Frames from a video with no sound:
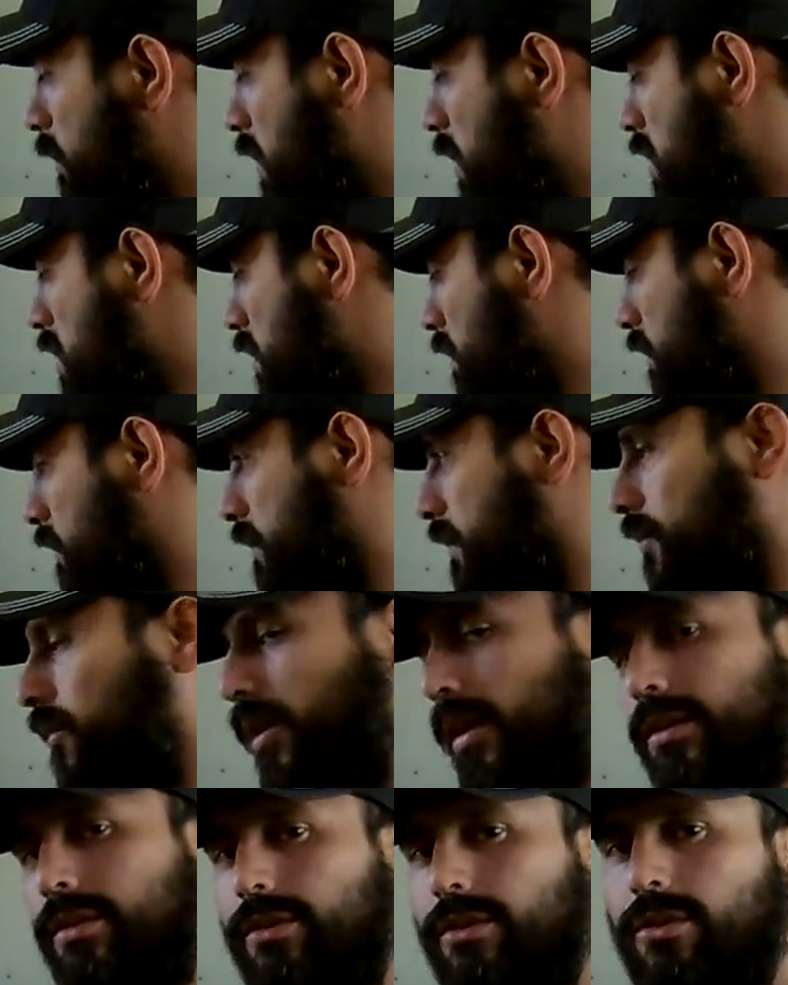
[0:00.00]
bottom,
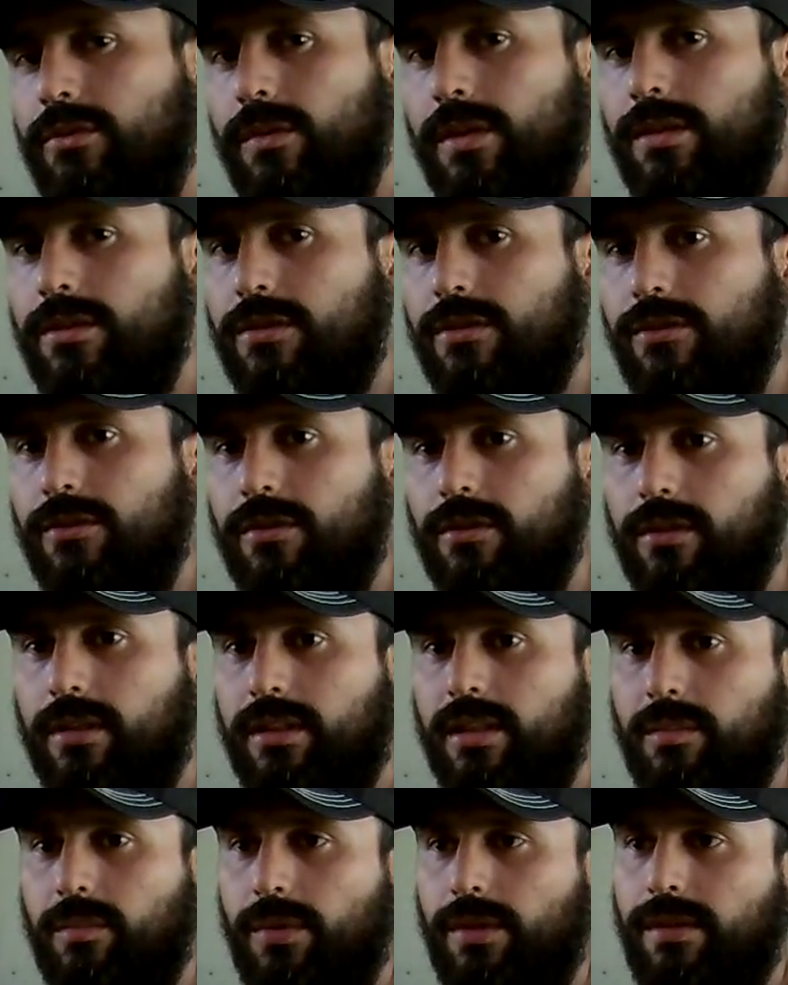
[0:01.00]
1 to 2 inches, you'll
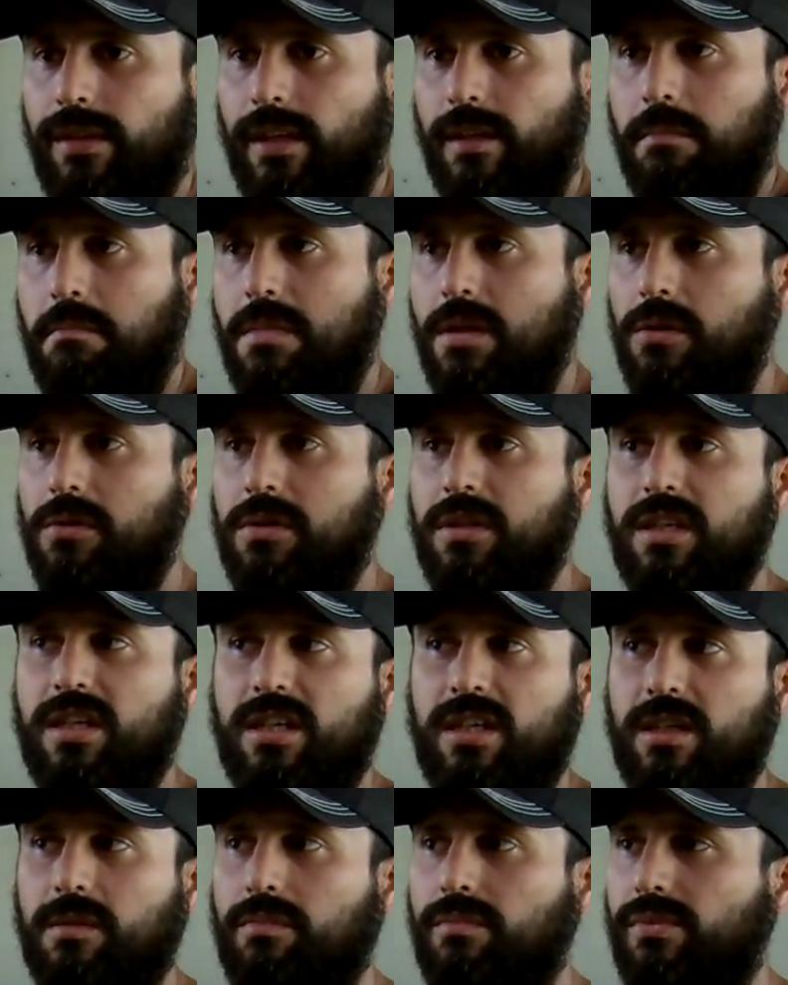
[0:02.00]
end up with a
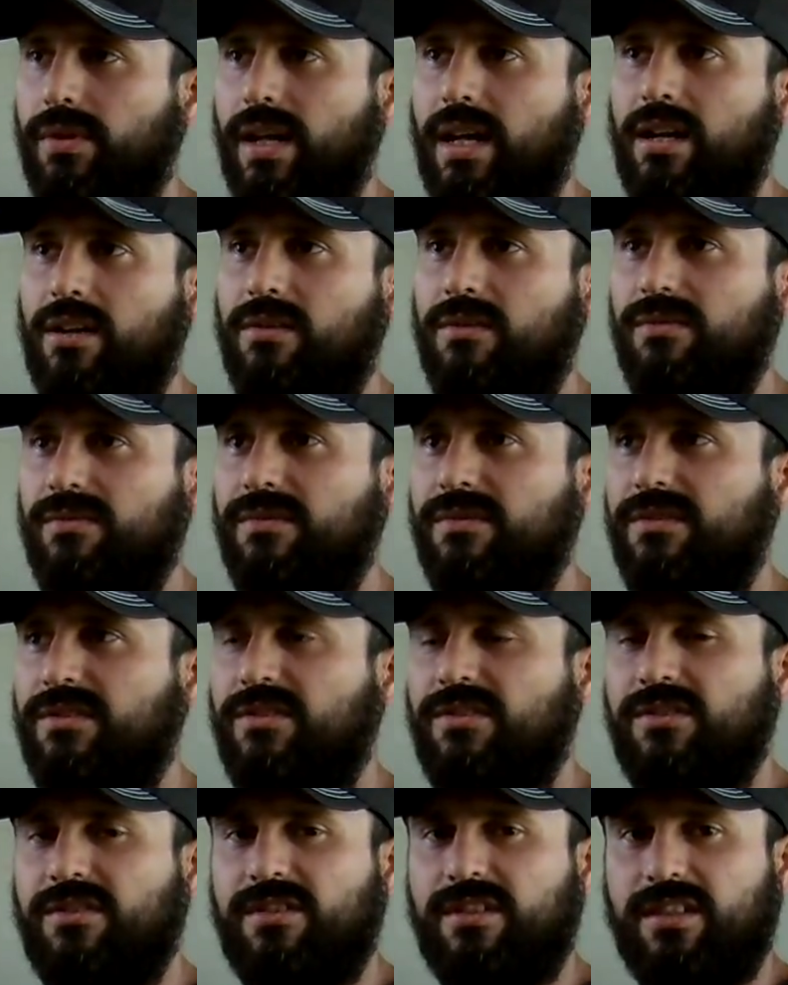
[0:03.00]
milky brown
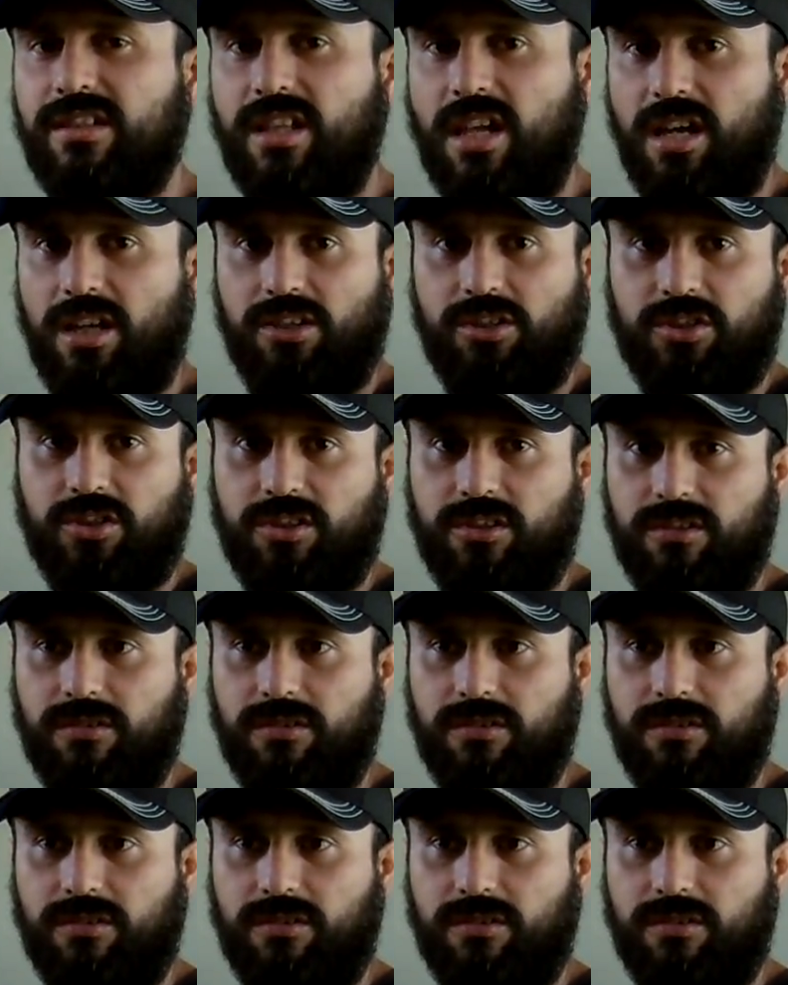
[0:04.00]
sludge.